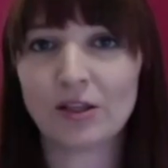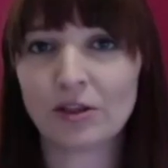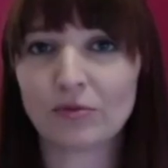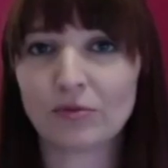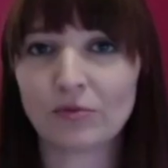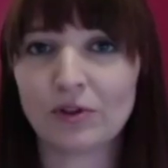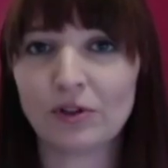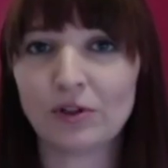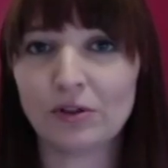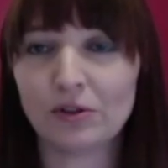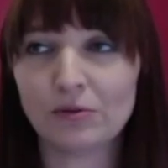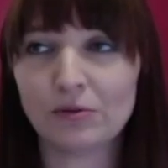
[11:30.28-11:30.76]

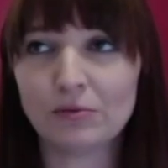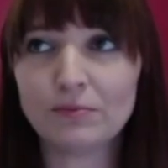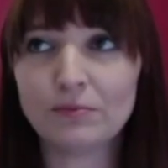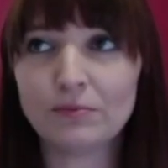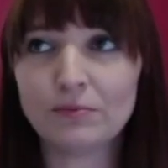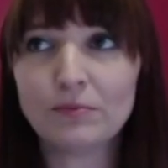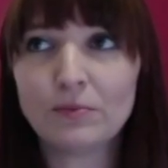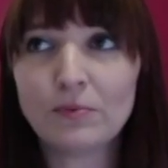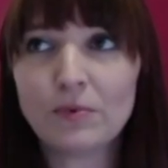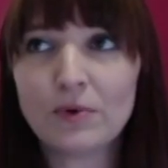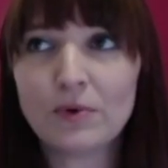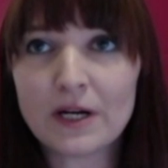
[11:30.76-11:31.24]
through
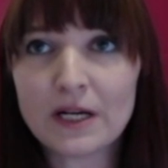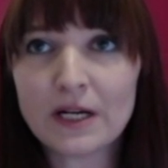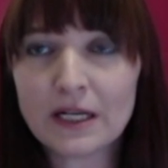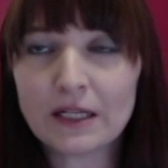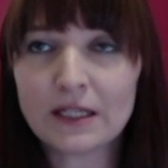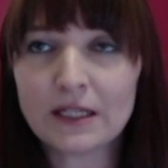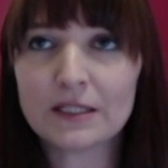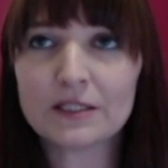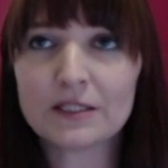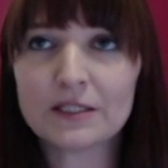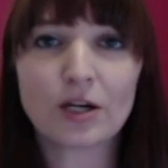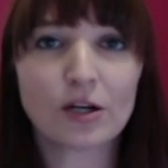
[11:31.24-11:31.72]
what
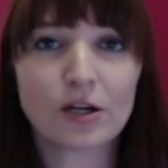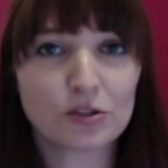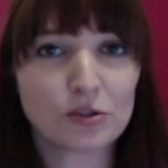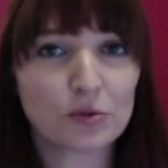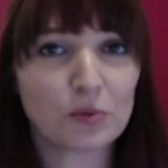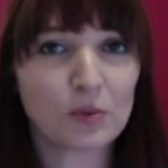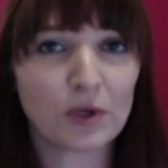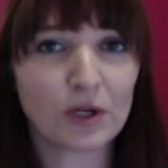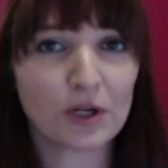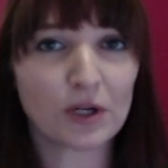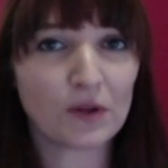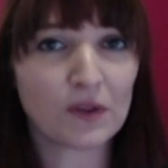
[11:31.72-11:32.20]
is
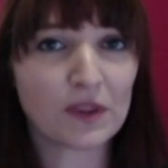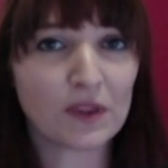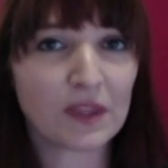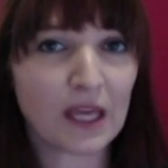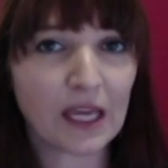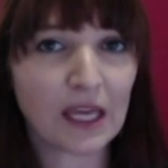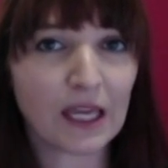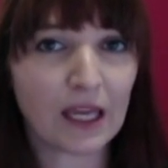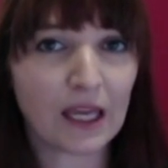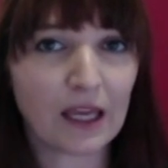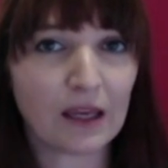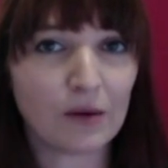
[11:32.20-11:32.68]
entrepreneurial
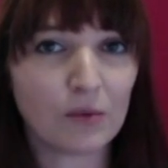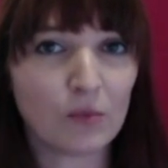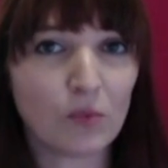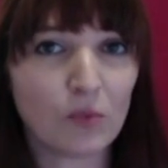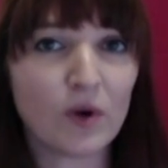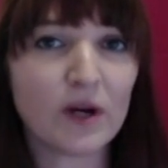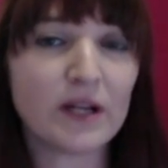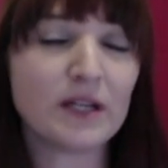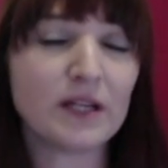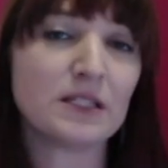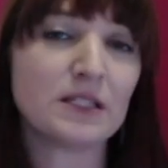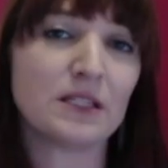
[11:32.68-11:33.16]
thinking,
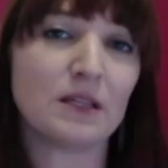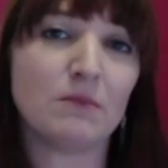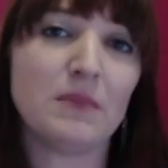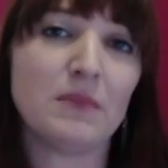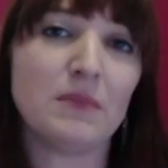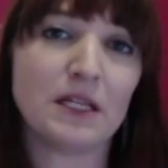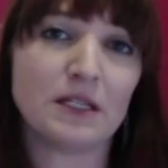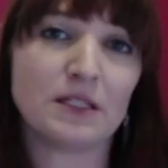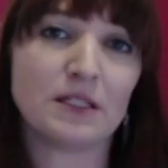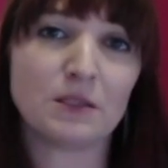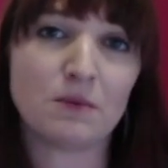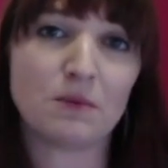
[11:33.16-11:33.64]
what does it
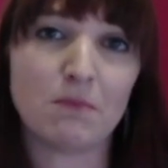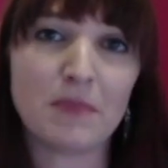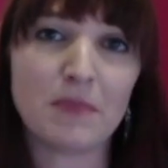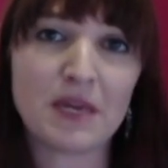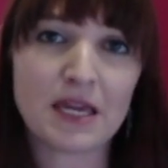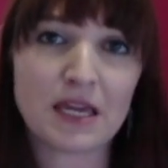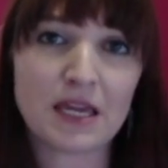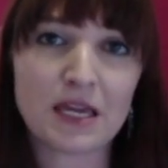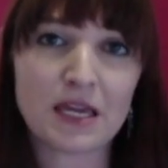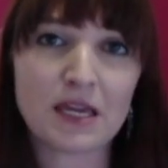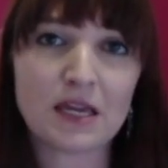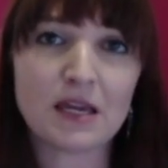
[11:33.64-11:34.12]
mean to
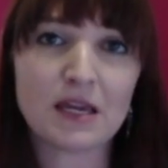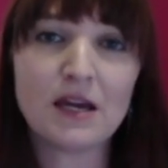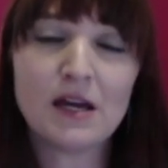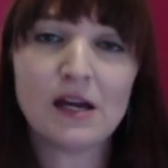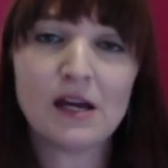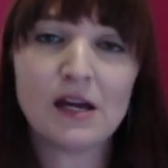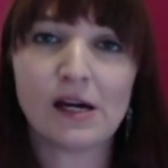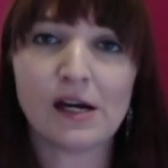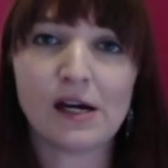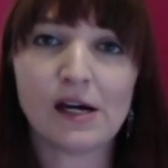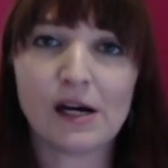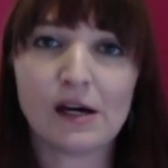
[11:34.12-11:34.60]
me,
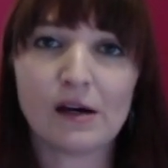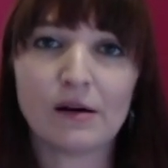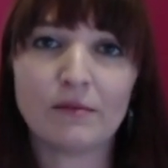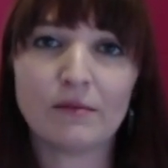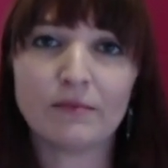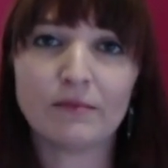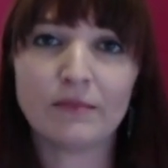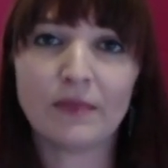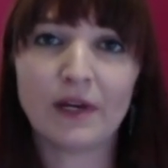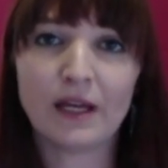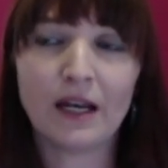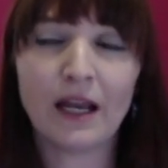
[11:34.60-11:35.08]

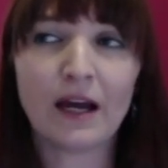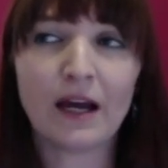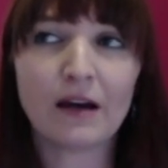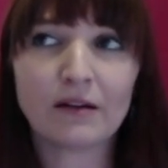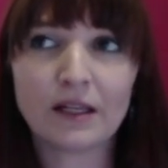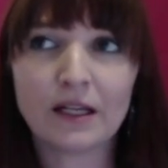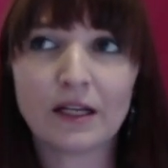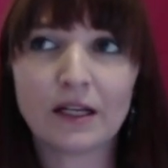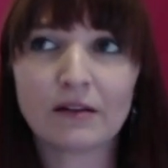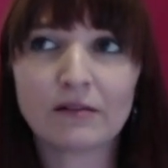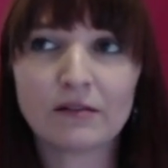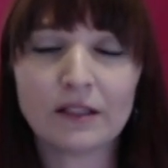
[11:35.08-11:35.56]
and how
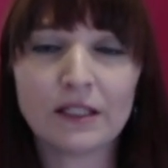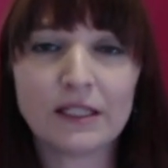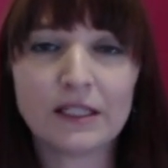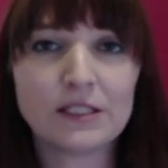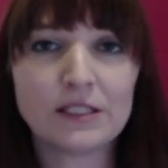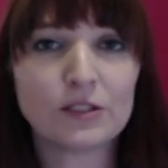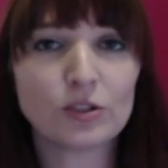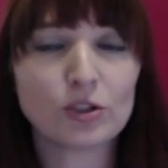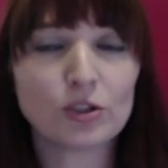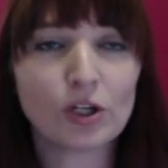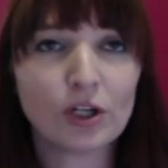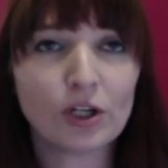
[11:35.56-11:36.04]
can I
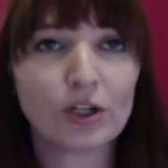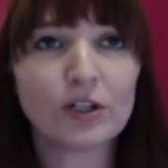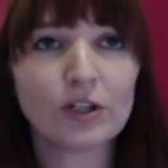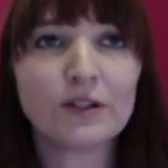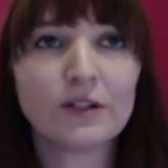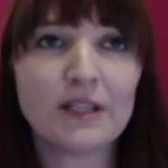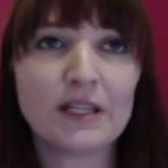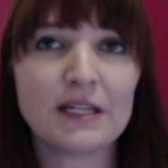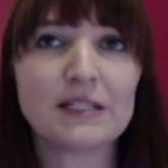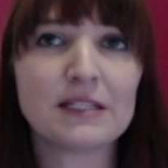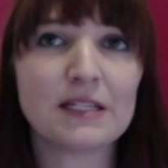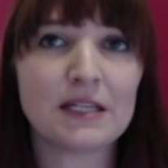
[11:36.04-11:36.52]
really
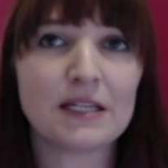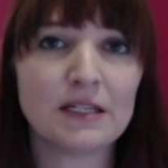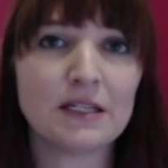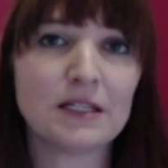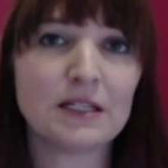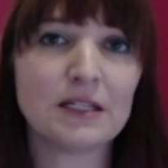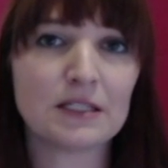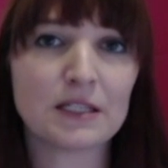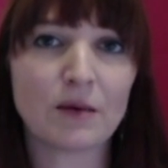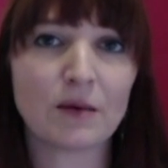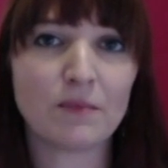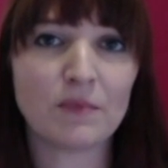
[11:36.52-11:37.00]
turn this
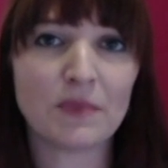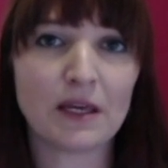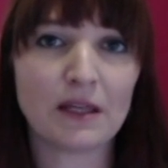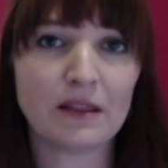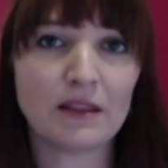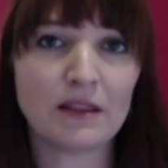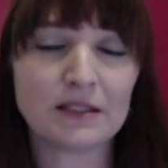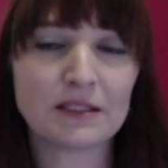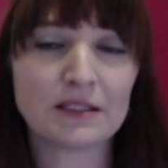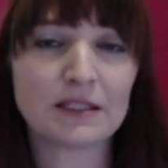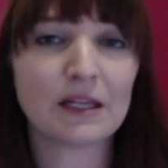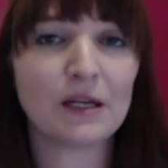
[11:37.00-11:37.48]
into something
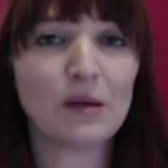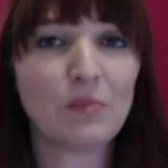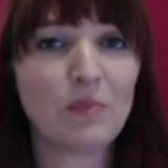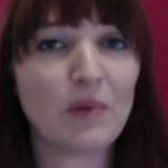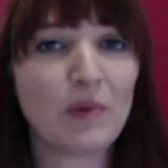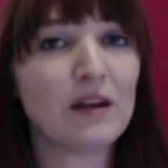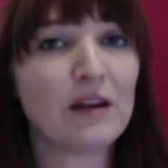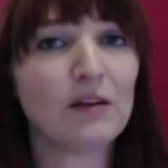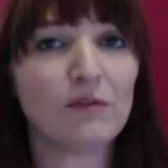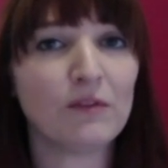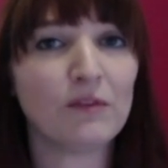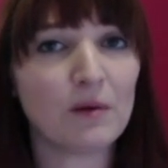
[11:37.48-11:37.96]
that's going to
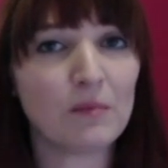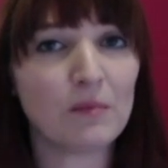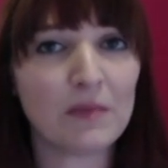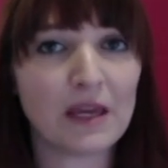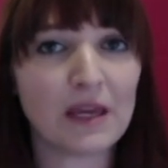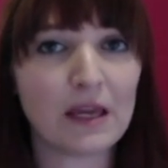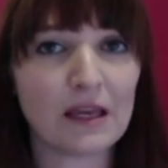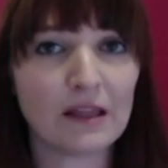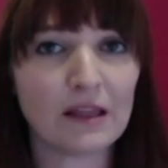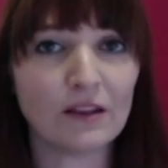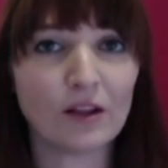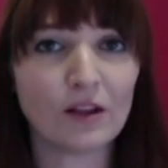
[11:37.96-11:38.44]
benefit
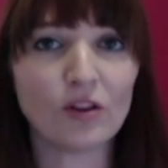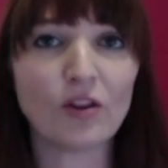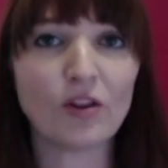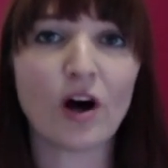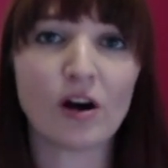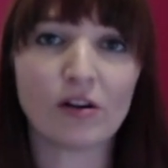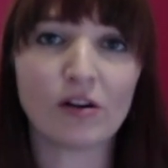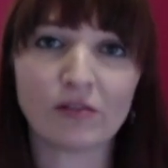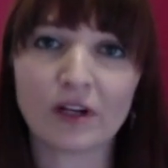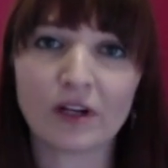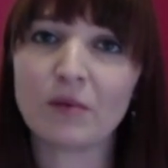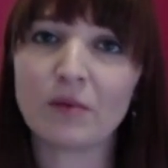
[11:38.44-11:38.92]
me in the
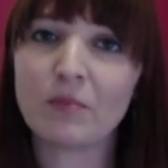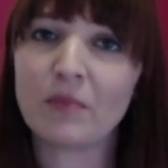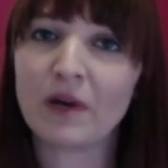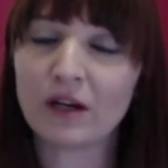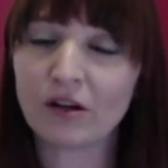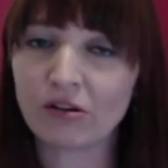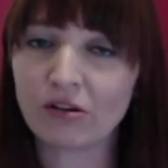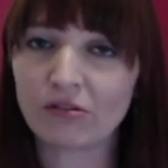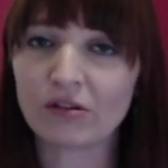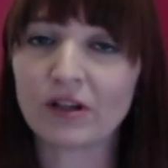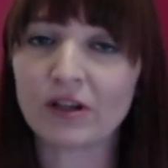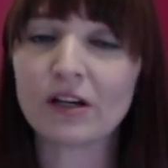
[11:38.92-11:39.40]
long run in my
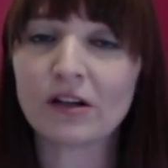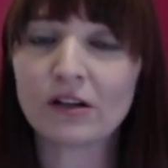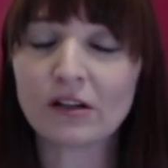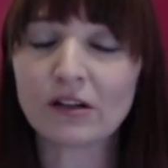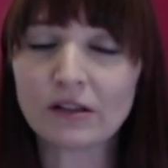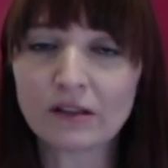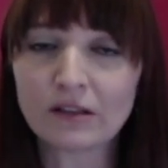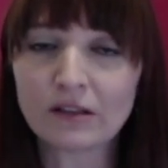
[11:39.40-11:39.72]
career.